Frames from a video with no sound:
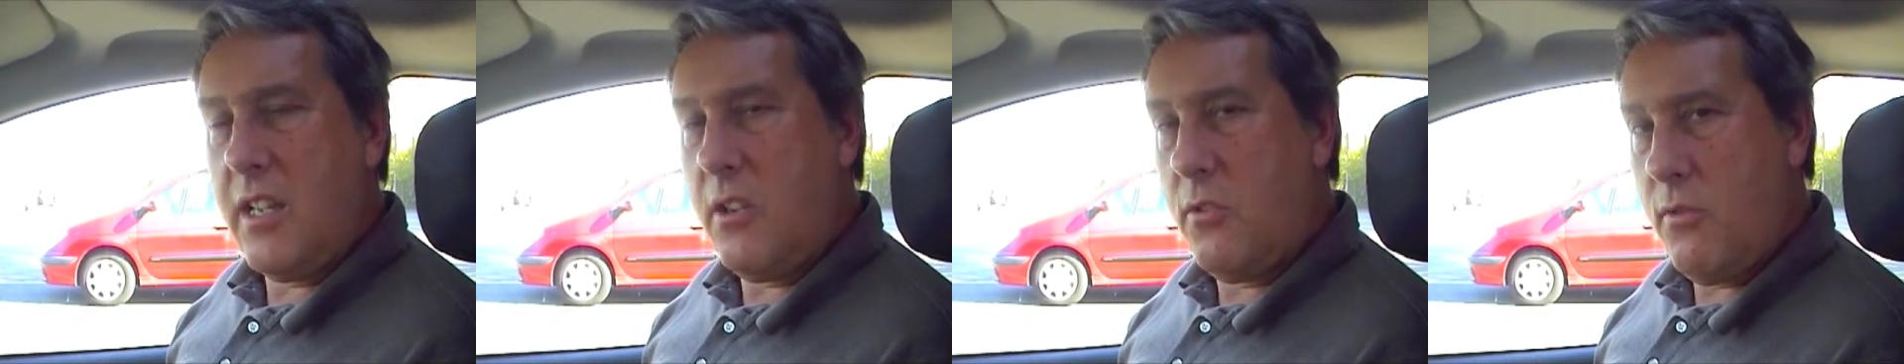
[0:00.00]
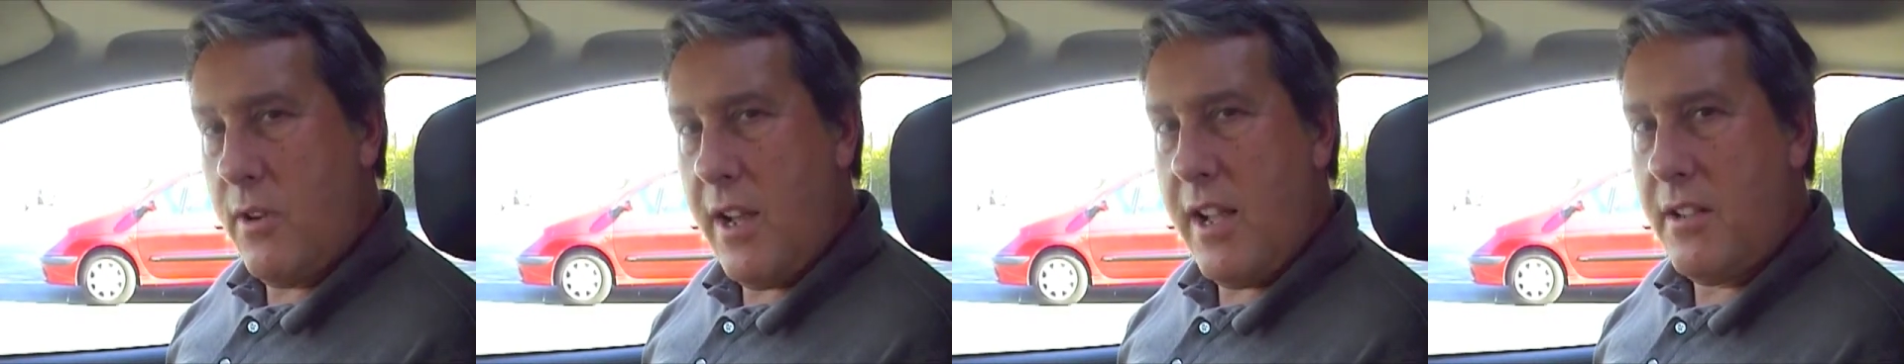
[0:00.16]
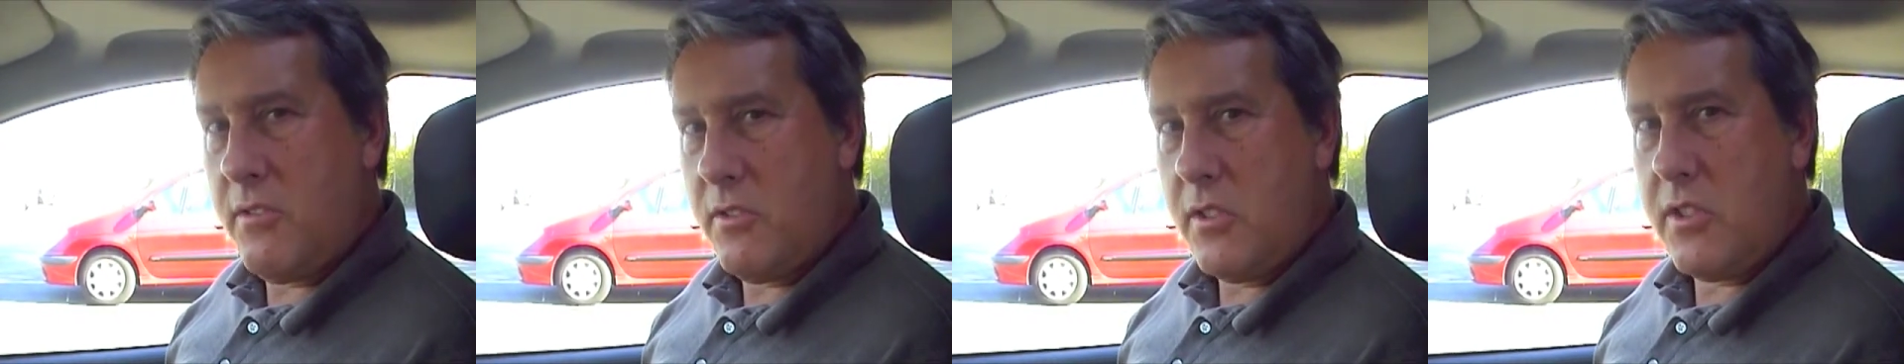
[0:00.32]

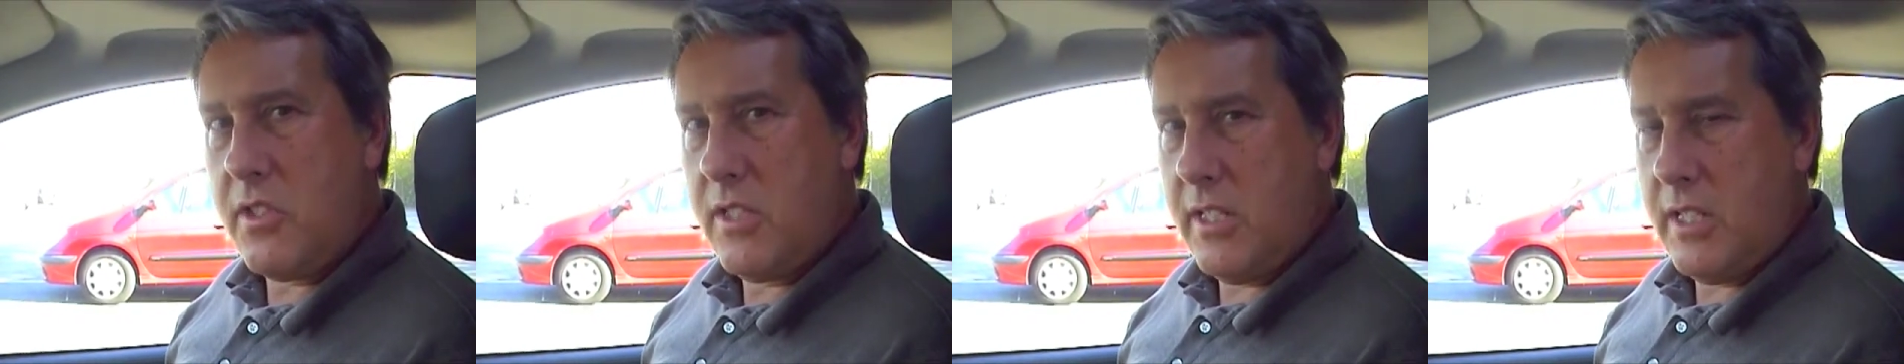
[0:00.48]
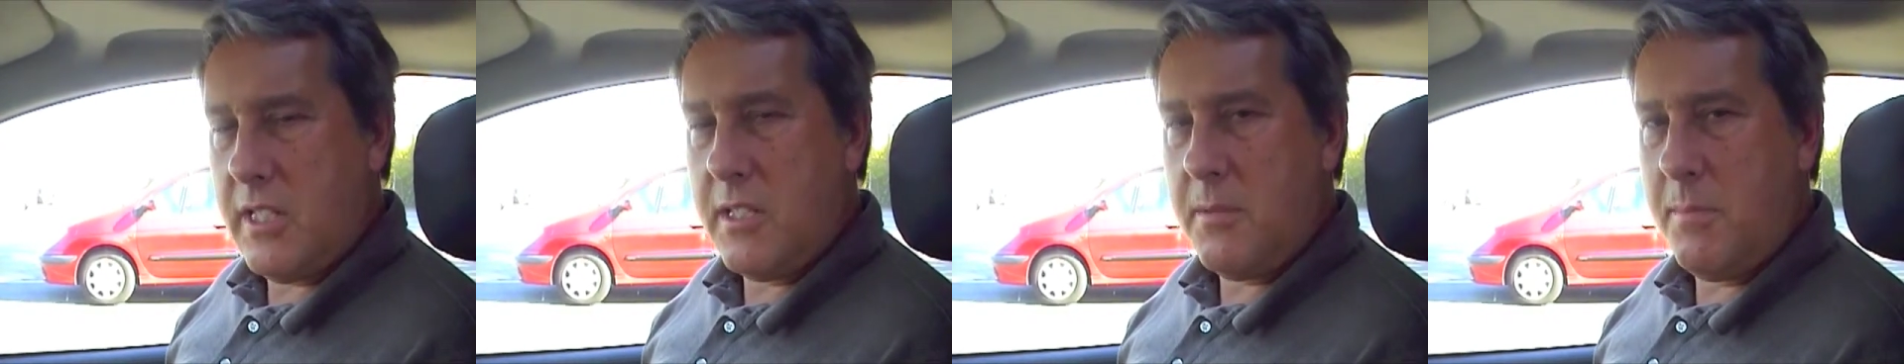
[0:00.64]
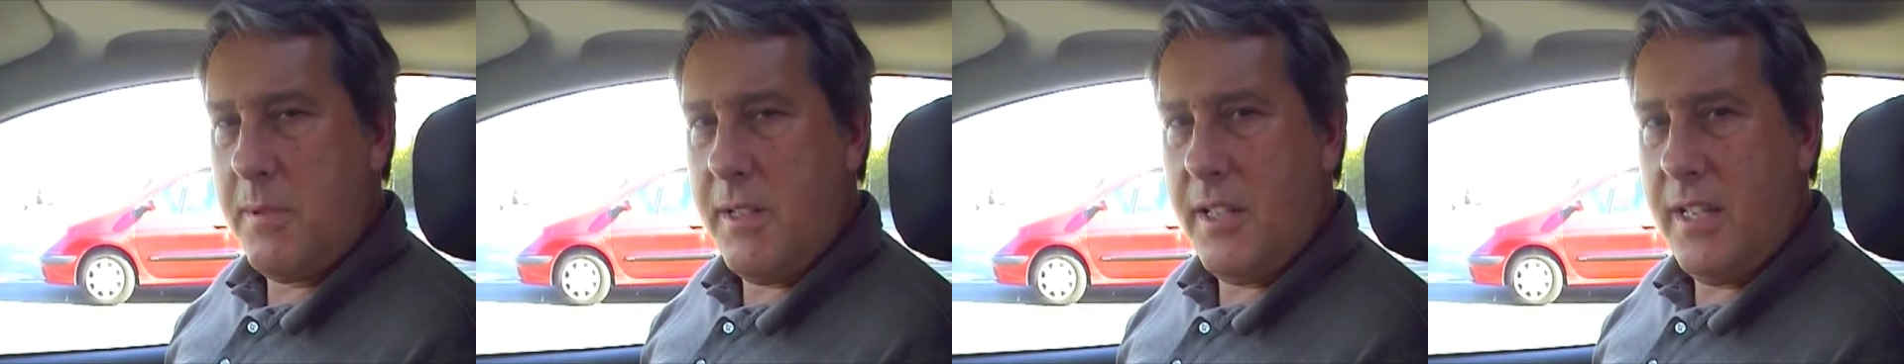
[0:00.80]
around
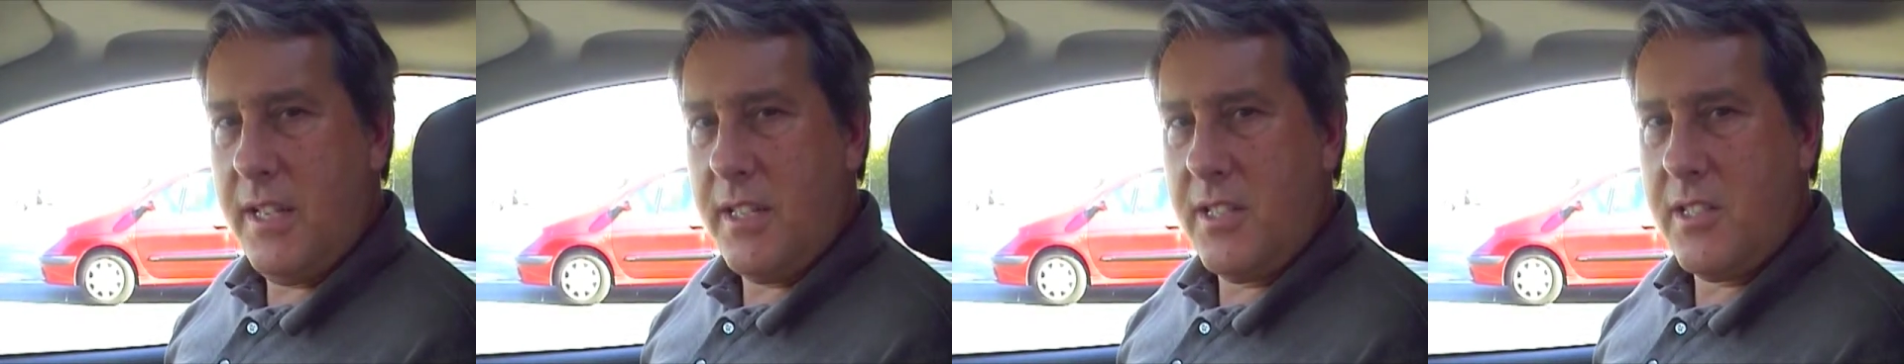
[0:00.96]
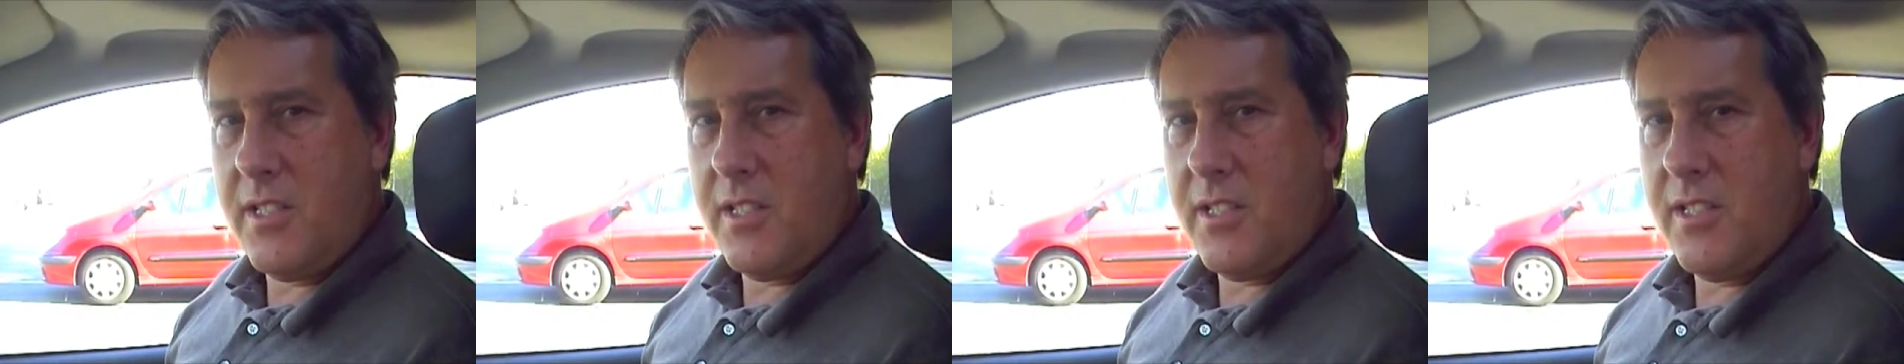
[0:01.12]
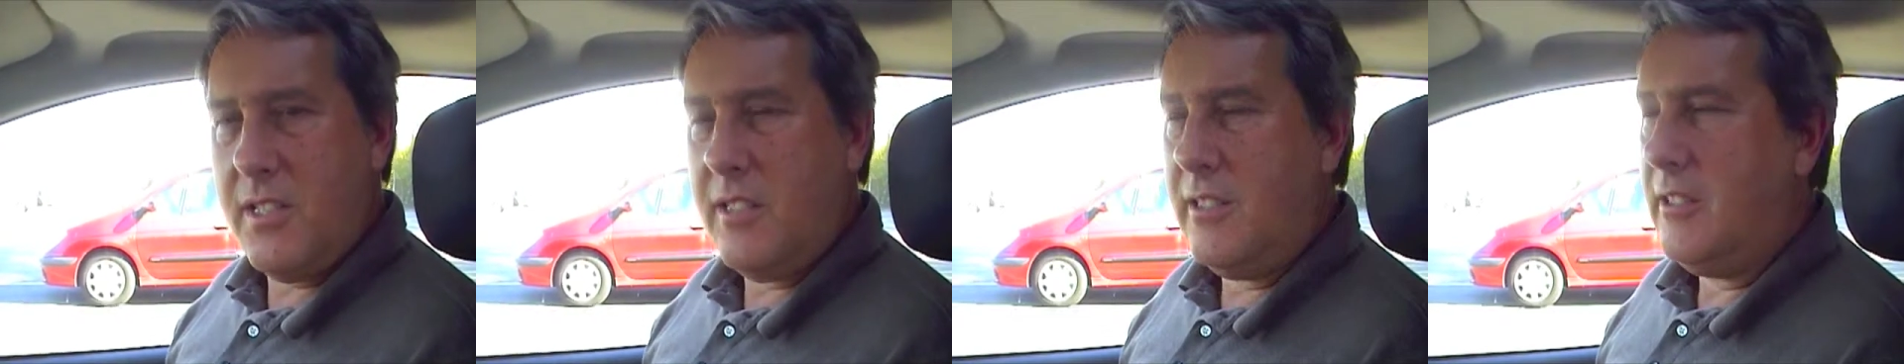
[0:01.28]
6
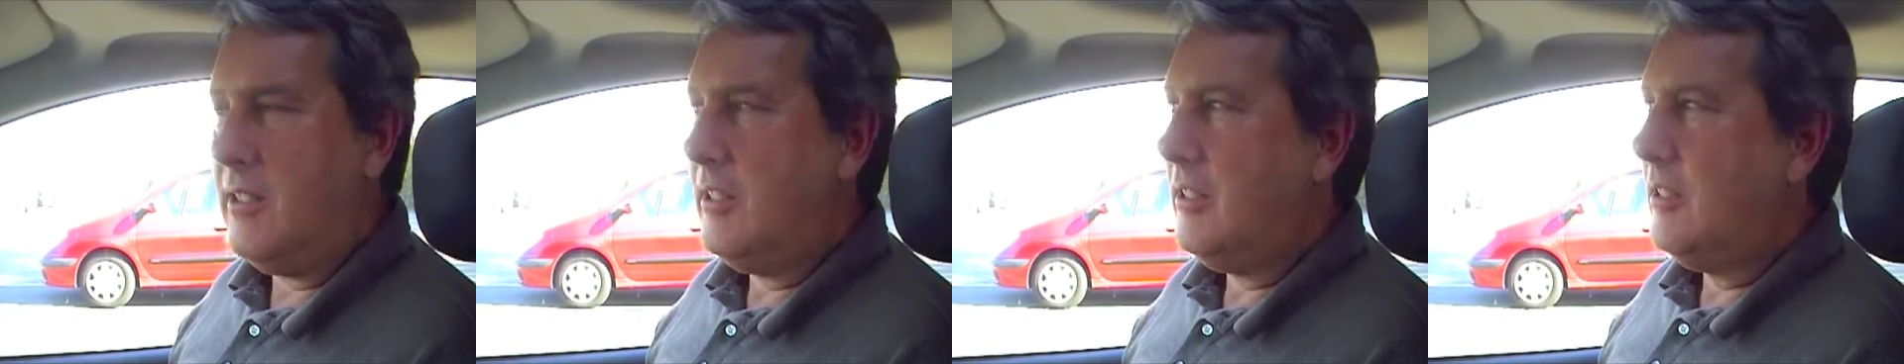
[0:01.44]
minutes.